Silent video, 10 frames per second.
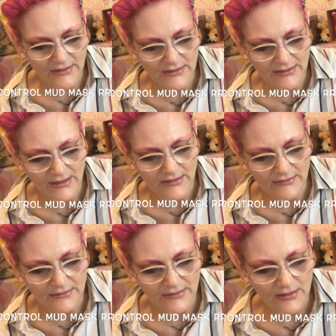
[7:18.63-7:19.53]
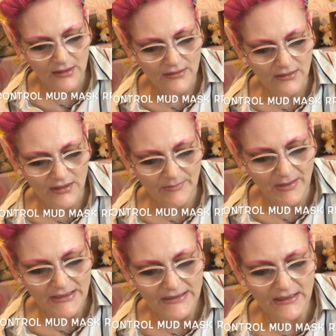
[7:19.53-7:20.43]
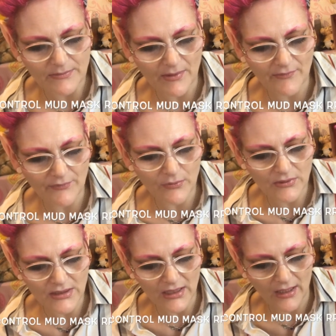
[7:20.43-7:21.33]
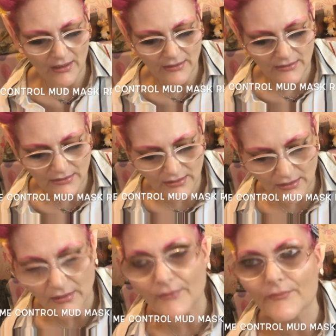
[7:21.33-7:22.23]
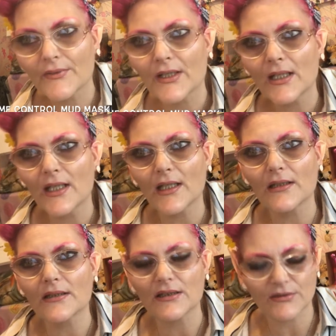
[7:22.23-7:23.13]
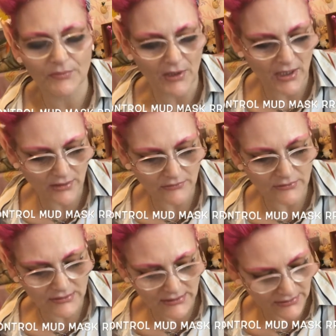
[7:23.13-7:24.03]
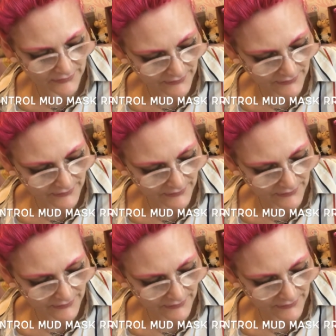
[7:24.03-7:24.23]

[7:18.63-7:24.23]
So that's about £6.48 in English pounds.